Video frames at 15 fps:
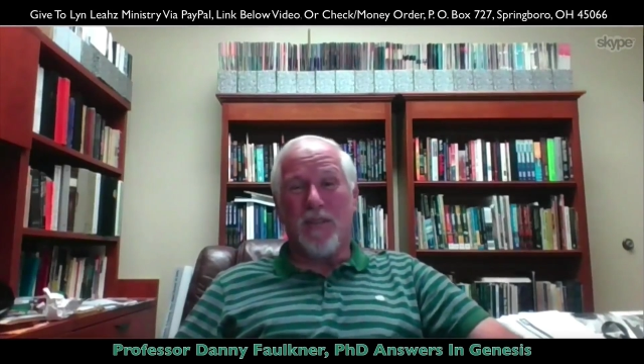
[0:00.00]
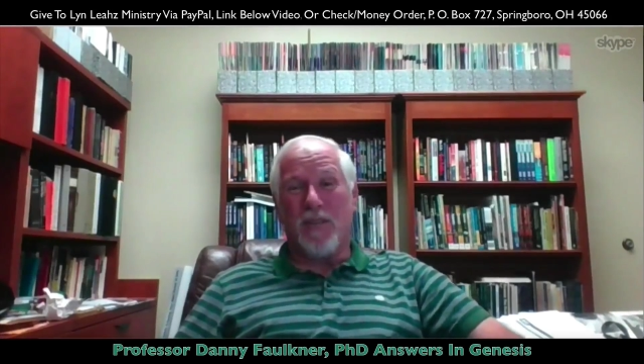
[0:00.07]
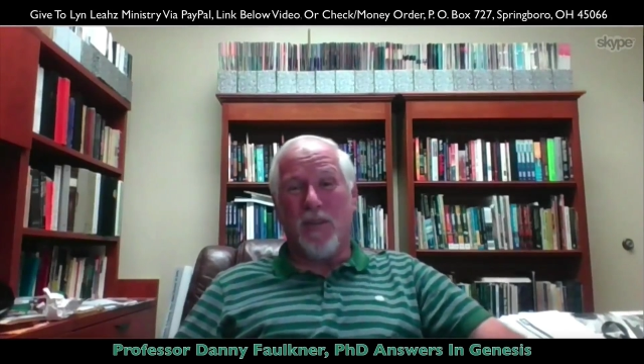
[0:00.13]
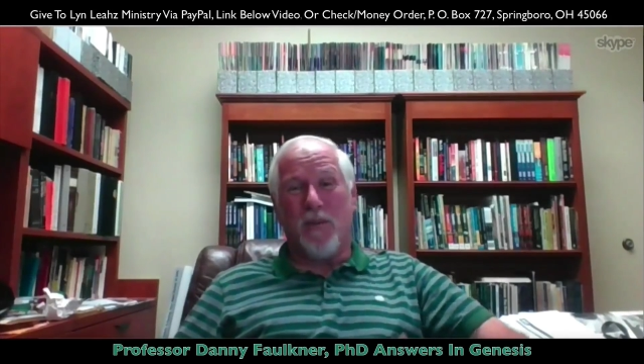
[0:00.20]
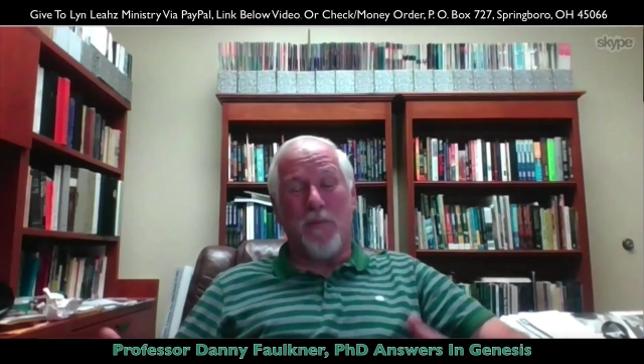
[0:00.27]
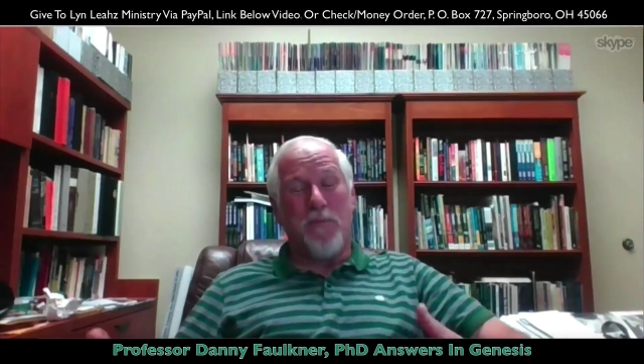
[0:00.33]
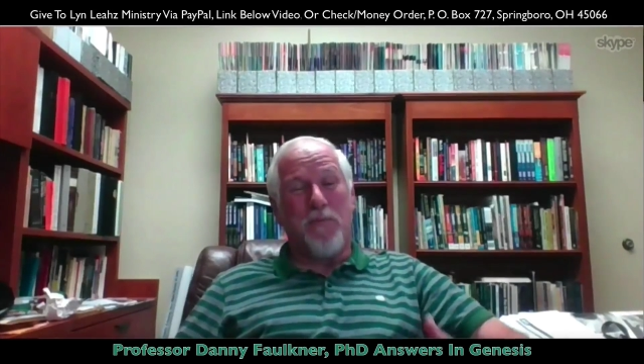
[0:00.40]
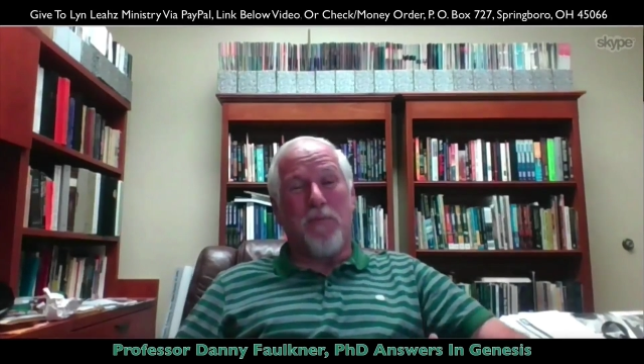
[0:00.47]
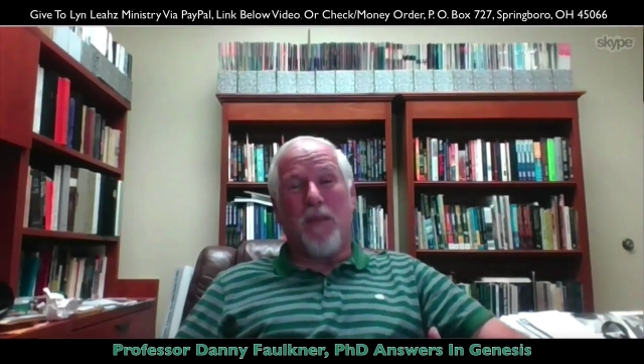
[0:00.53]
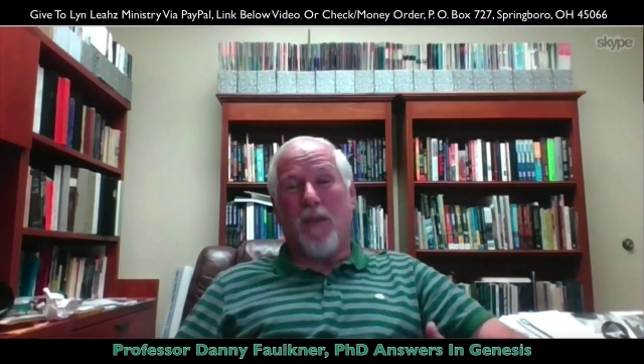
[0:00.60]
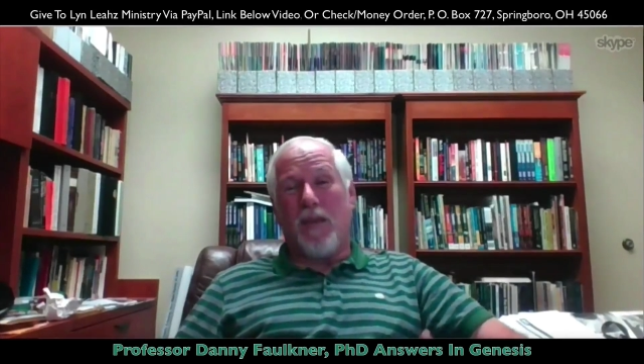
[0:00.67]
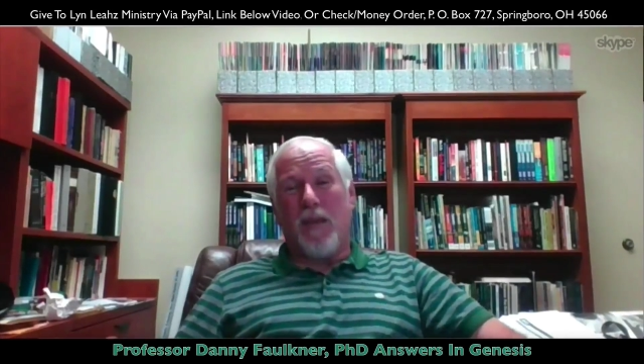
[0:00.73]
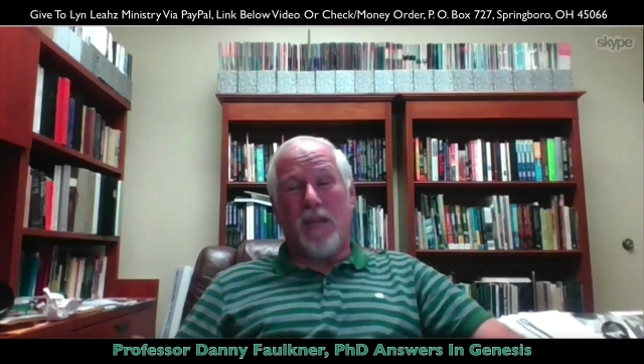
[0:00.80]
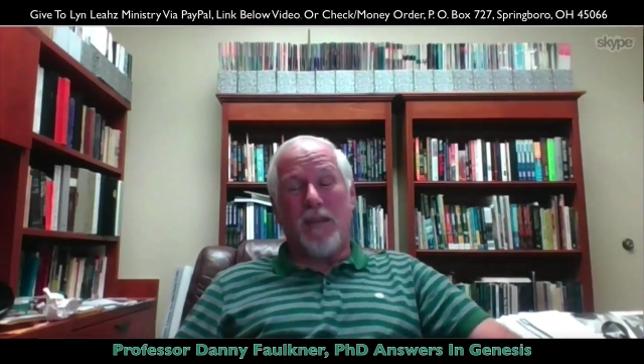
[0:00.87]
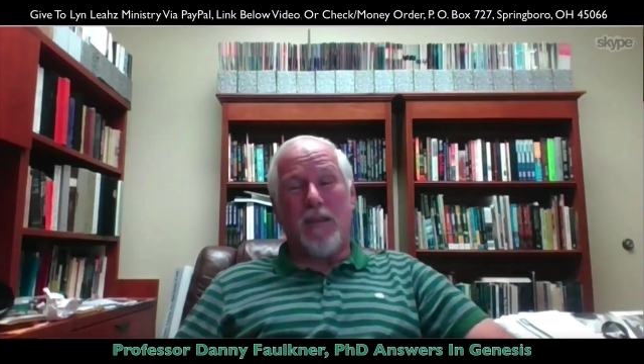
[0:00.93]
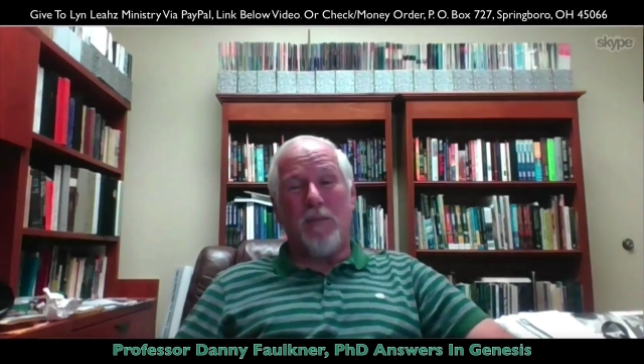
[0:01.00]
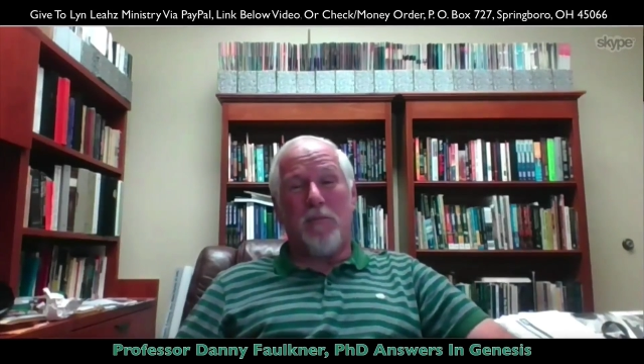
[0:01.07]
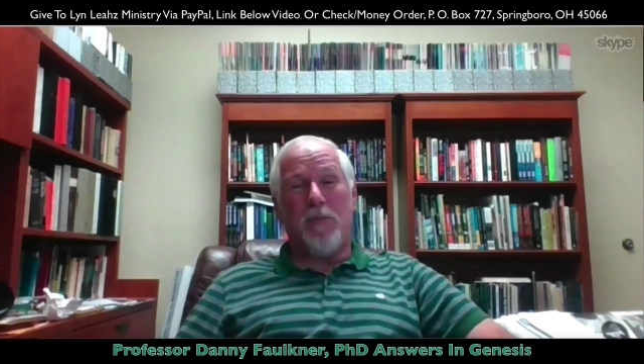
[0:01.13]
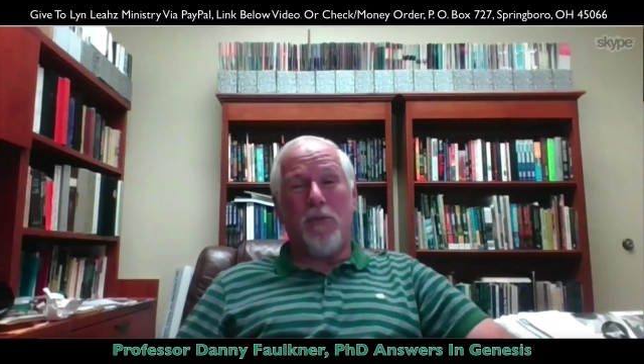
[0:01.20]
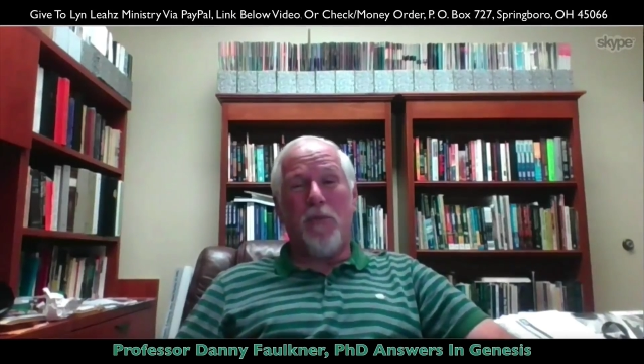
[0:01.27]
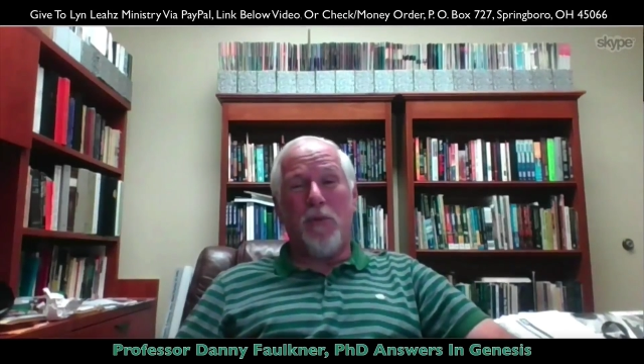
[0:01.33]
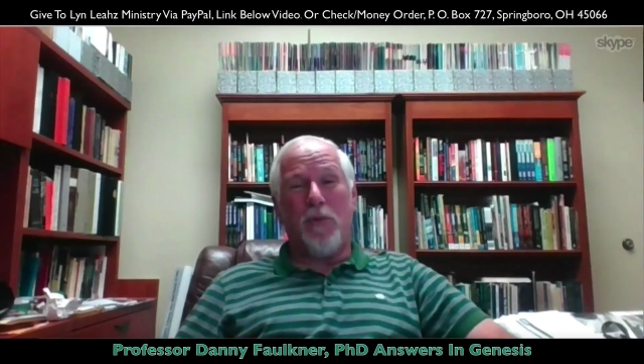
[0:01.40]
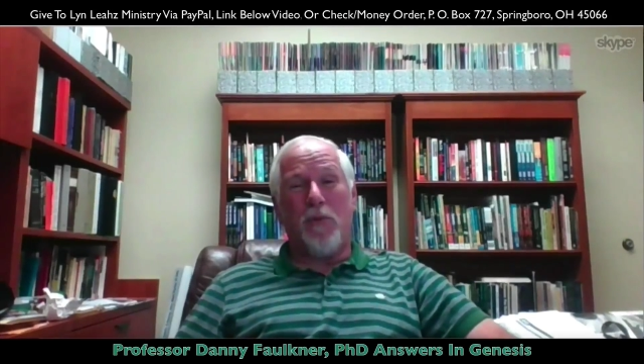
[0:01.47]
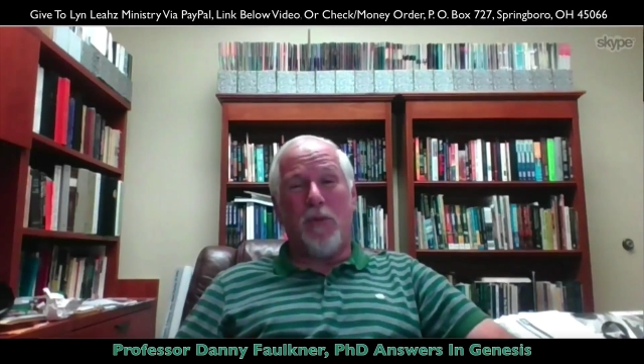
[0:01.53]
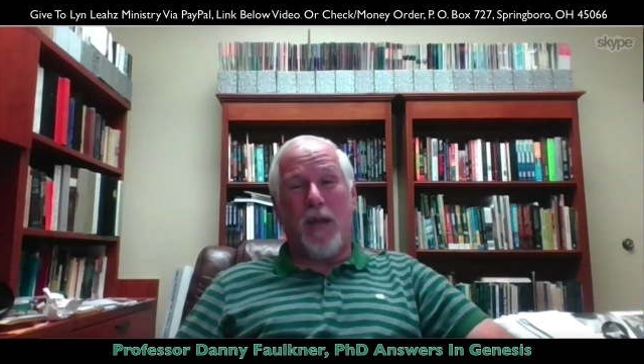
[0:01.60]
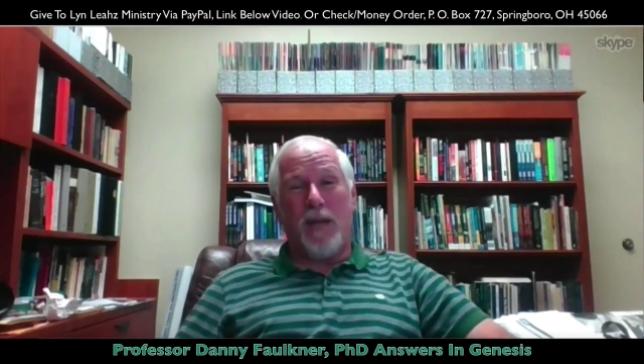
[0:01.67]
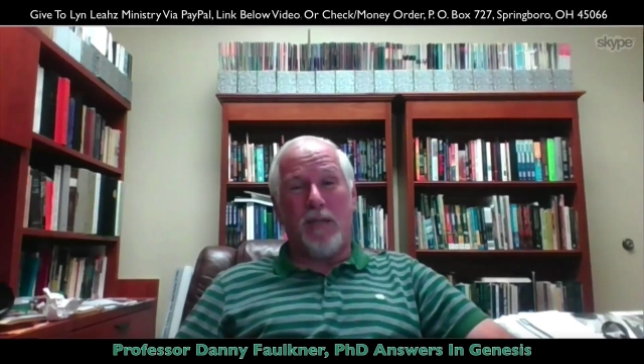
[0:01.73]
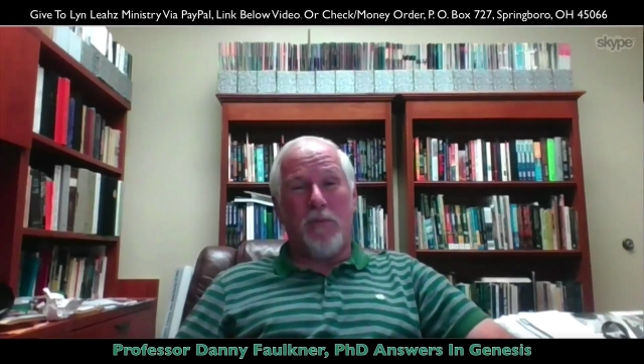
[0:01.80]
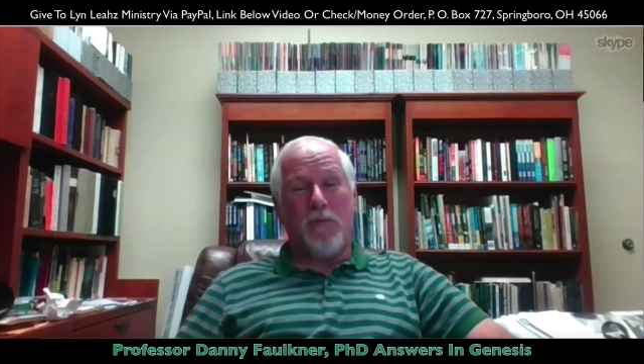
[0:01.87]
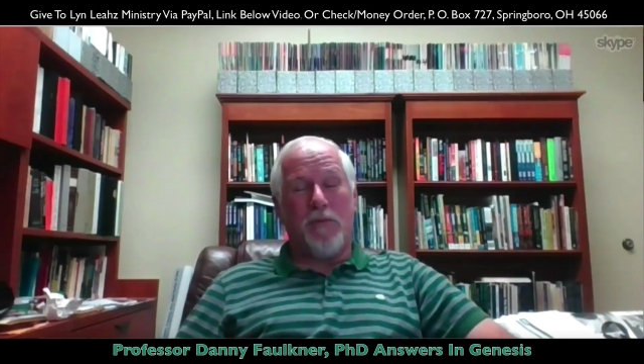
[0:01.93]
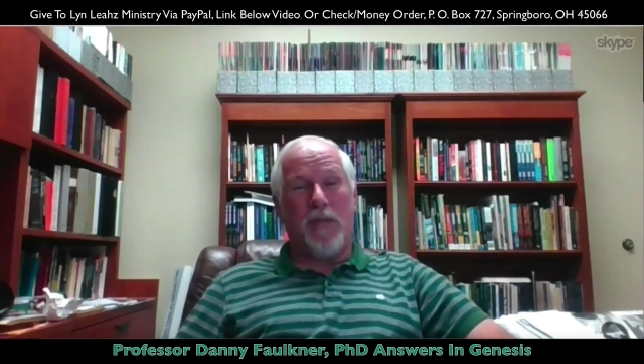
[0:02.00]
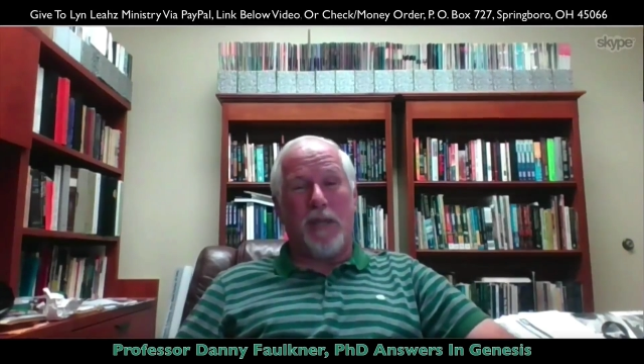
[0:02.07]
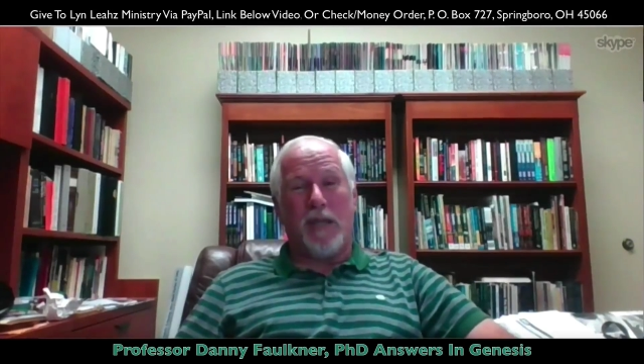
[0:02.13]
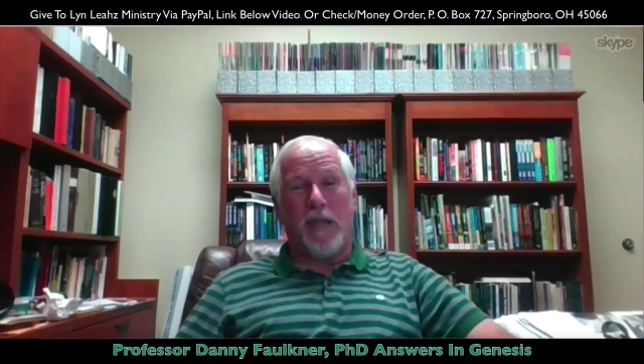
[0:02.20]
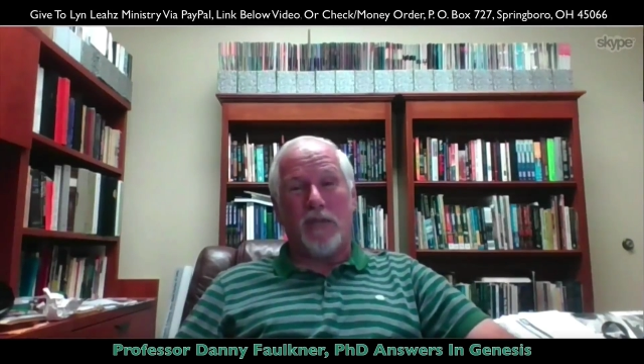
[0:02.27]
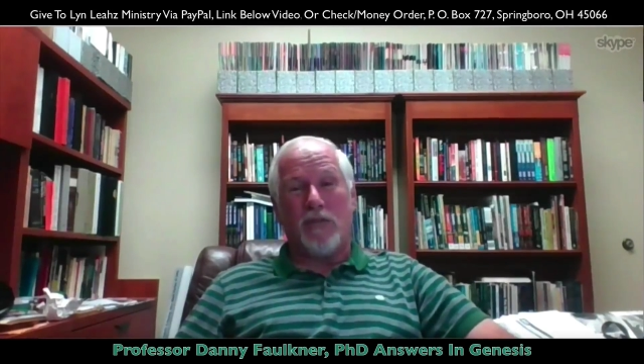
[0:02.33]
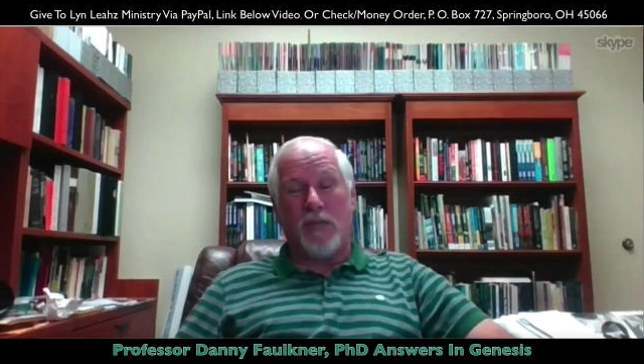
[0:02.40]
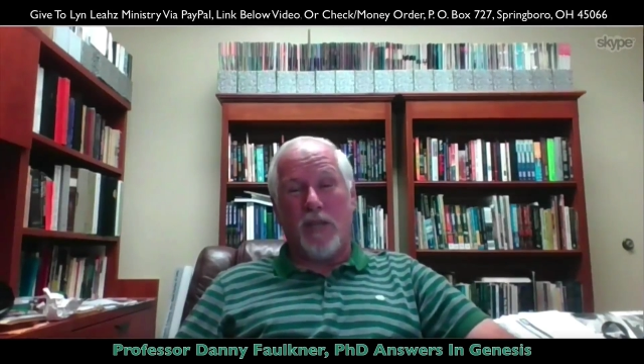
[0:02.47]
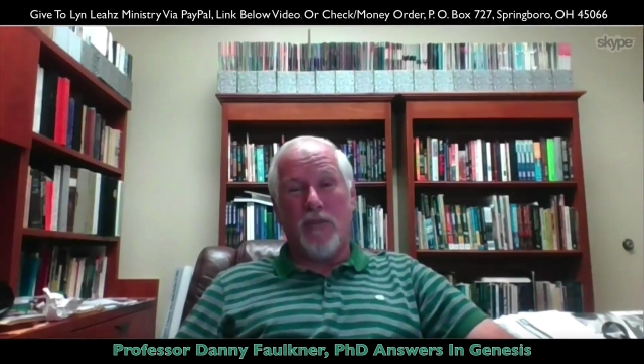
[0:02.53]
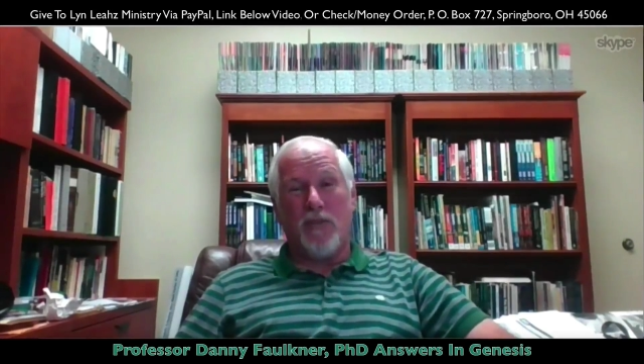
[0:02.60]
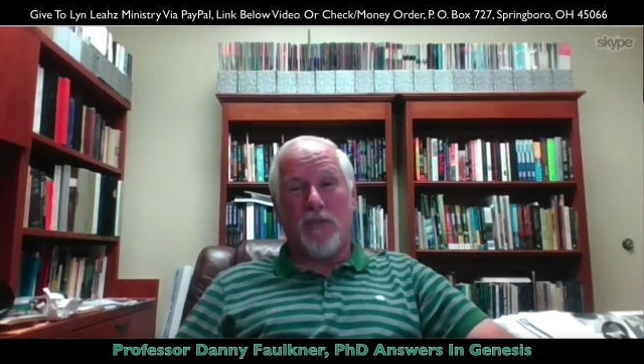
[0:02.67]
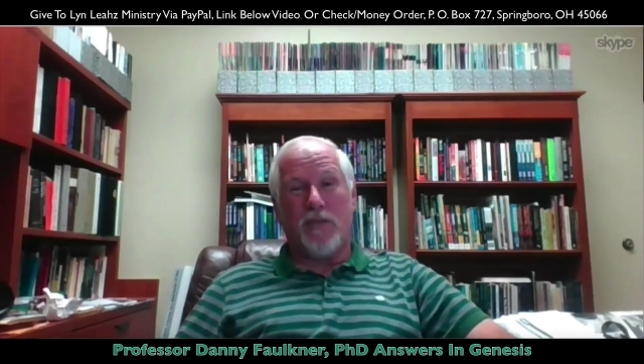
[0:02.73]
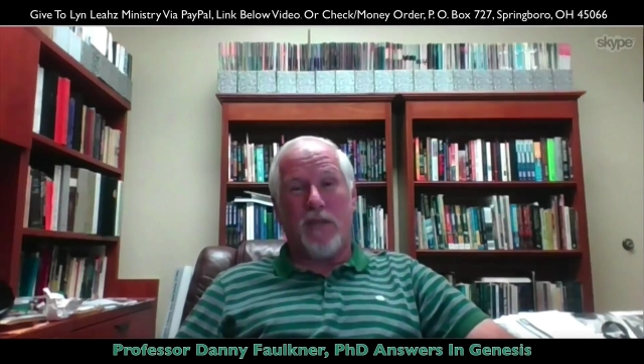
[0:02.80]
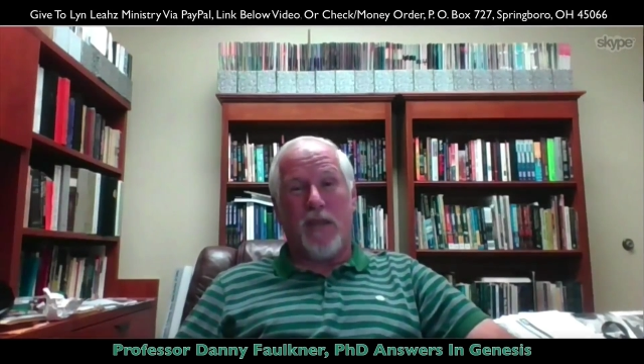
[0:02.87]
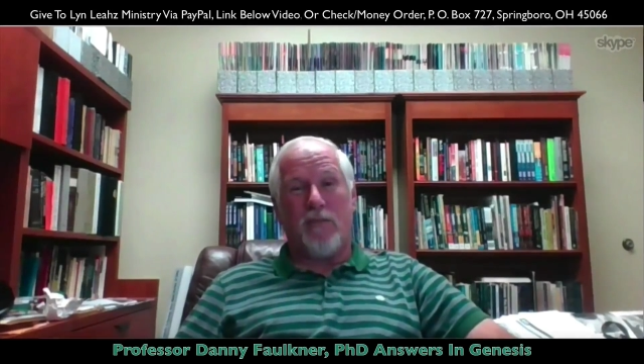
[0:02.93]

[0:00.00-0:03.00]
So Niburu, I don't think exists.